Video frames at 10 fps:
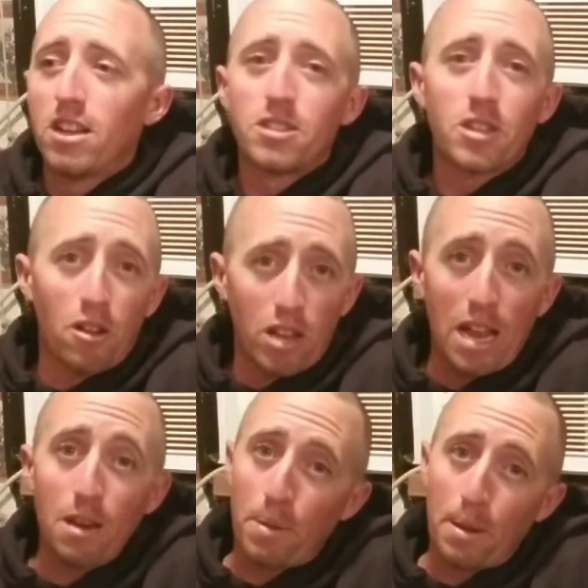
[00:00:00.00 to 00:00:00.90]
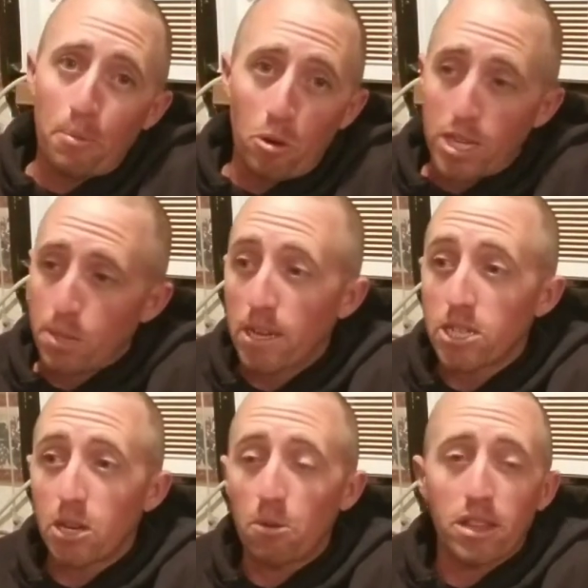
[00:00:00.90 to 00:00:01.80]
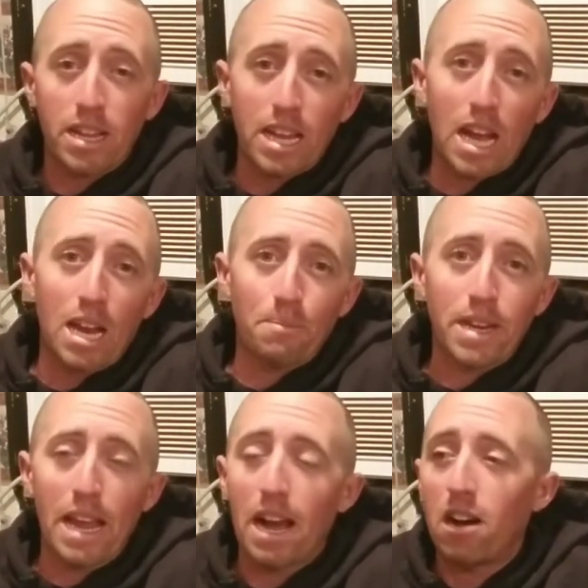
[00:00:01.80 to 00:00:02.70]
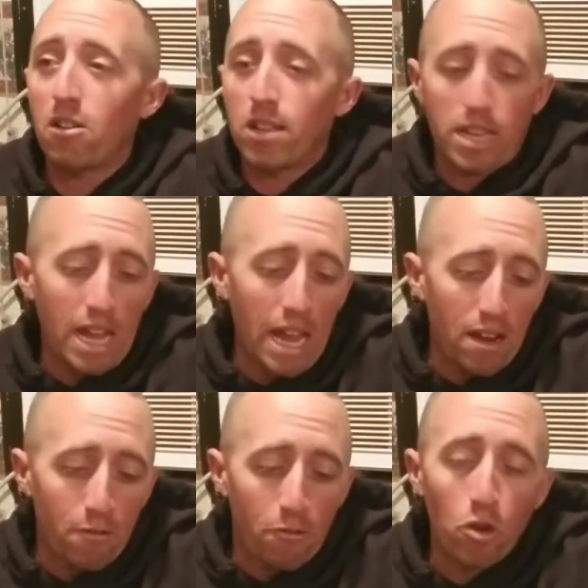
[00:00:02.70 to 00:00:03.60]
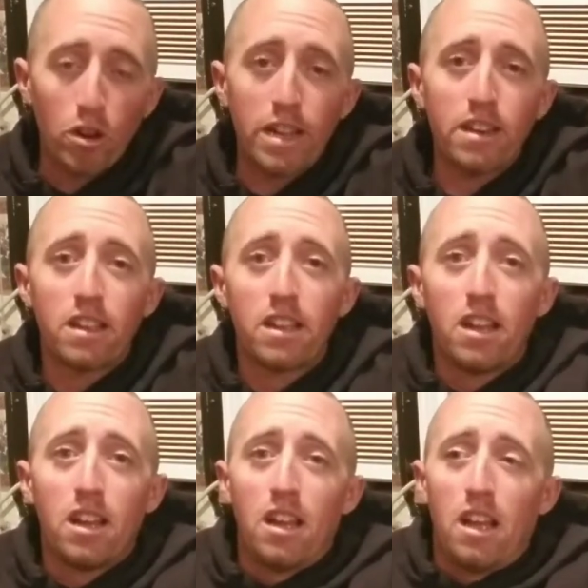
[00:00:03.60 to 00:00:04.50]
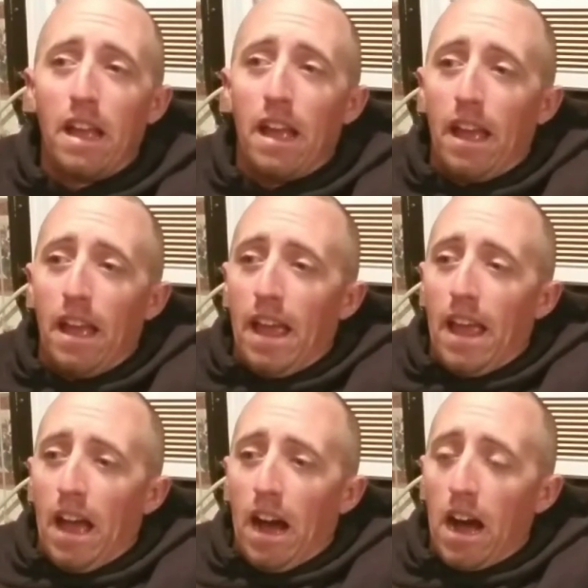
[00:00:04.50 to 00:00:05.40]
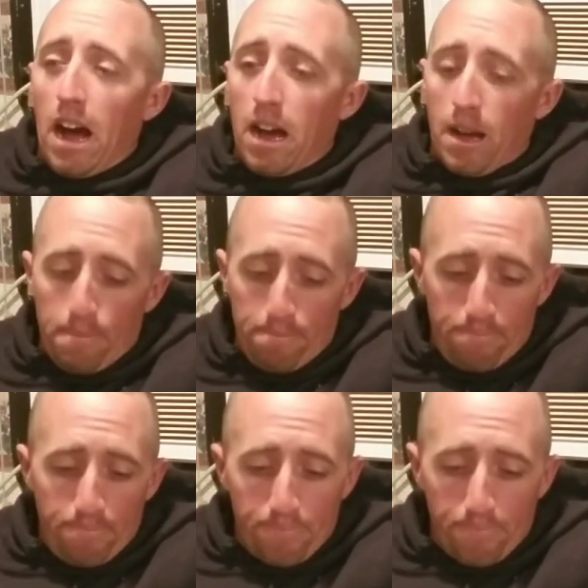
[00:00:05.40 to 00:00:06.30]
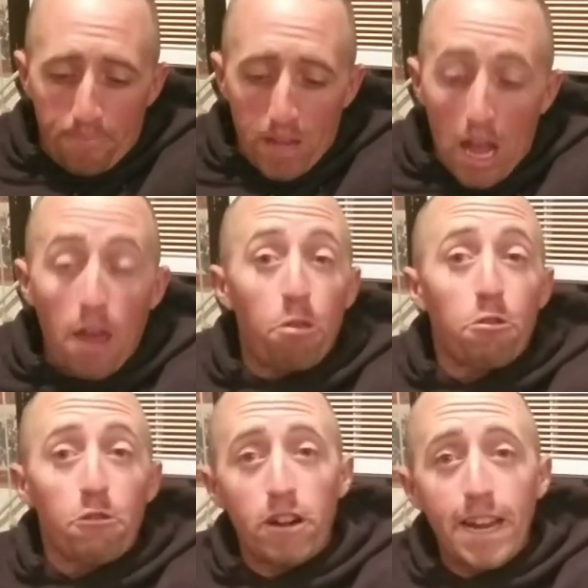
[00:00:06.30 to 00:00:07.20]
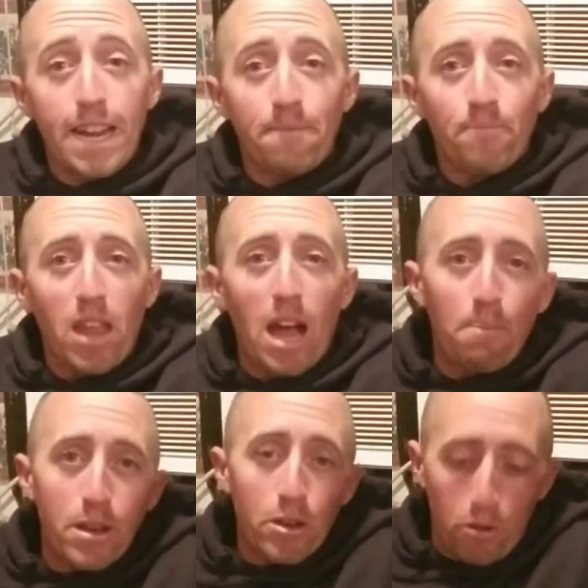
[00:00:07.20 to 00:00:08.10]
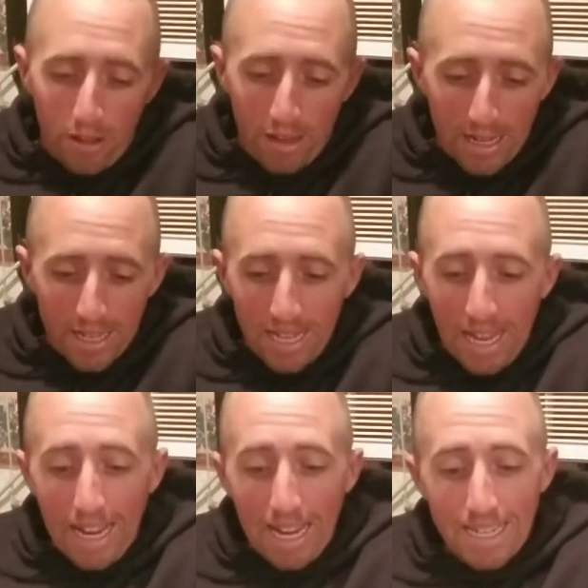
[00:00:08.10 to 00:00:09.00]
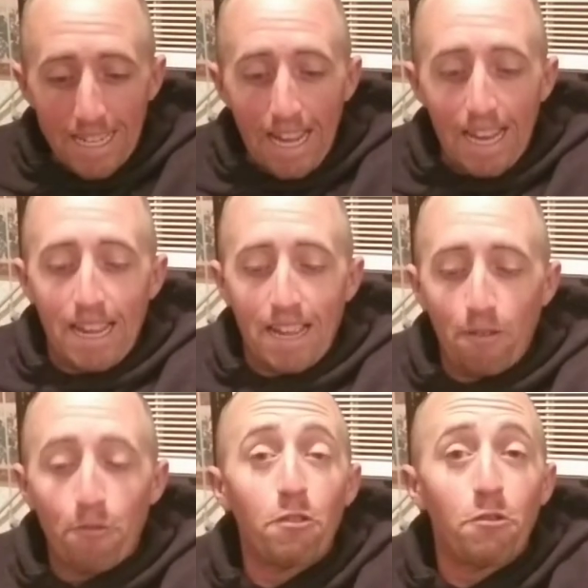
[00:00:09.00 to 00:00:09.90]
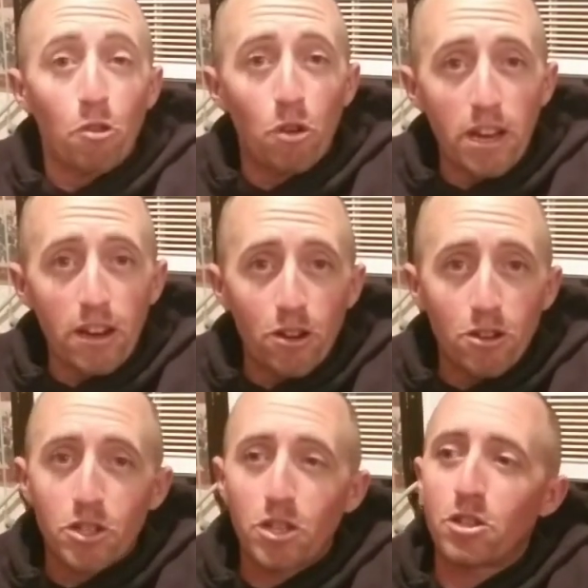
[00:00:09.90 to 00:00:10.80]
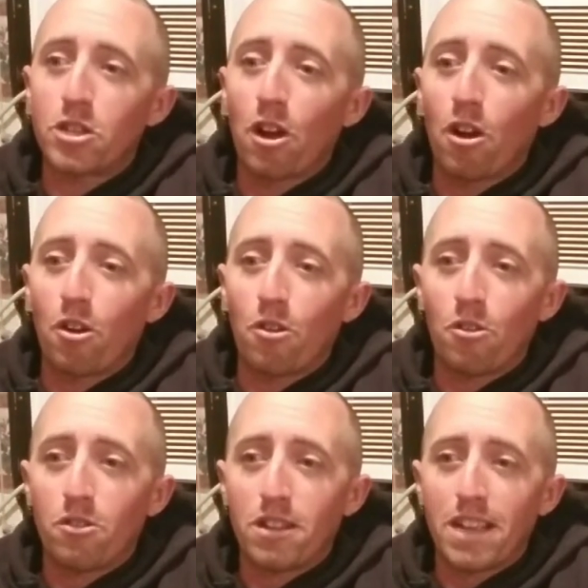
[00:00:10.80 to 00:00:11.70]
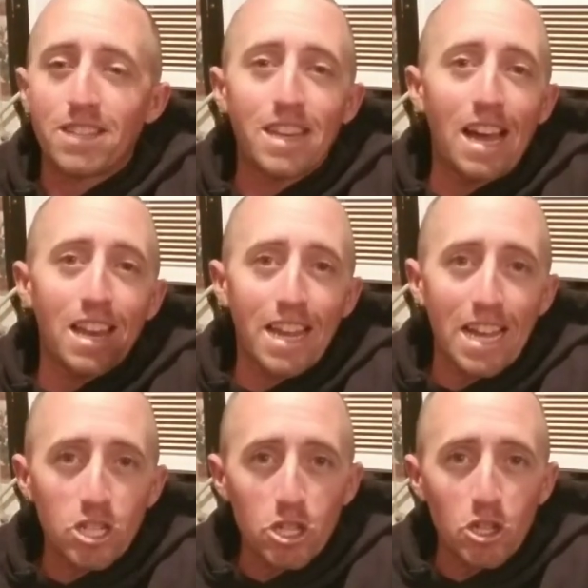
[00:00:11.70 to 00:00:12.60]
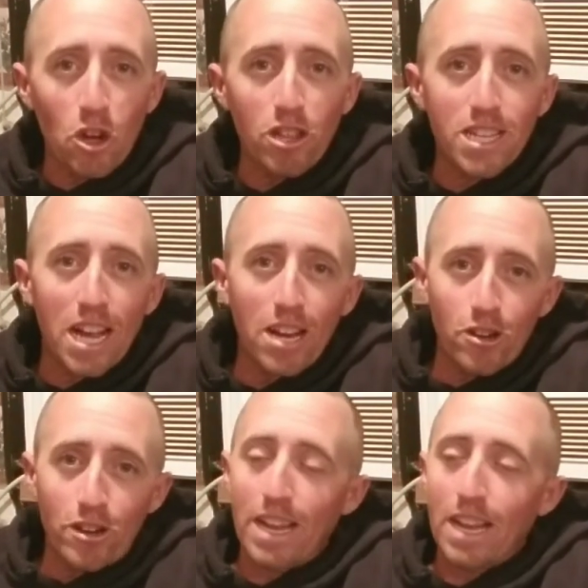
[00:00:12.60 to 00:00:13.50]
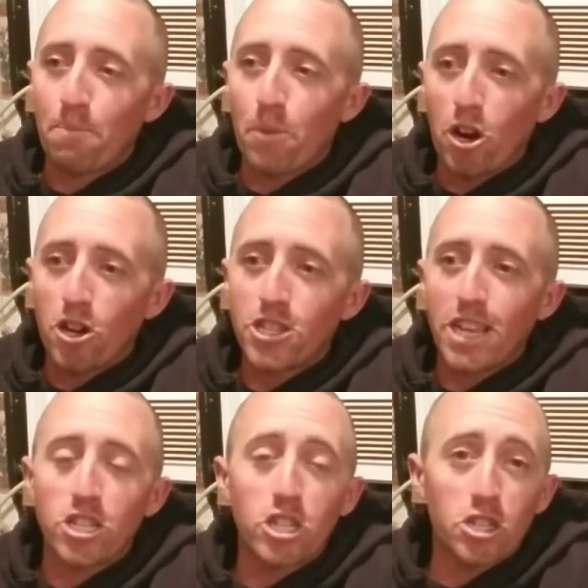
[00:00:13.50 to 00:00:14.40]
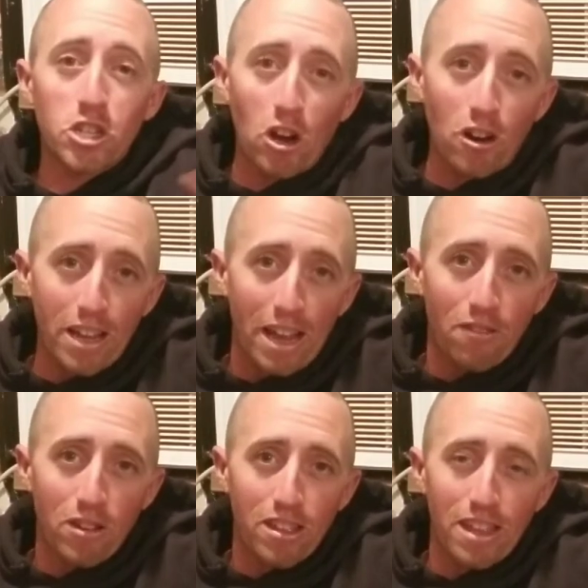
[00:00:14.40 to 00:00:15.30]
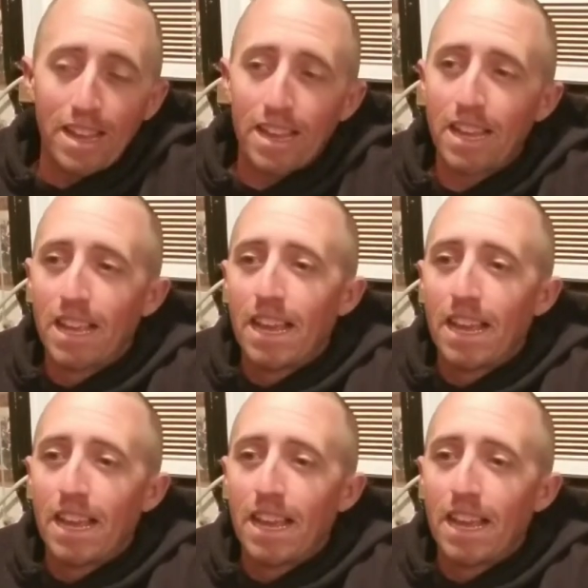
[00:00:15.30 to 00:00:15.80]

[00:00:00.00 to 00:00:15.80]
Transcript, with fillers: So a lot of people, especially with the economy now, can't afford it. Um, and three, I've been doing this, like I said, for four years. So it's not like I just saw the Tiger King in March and just started everything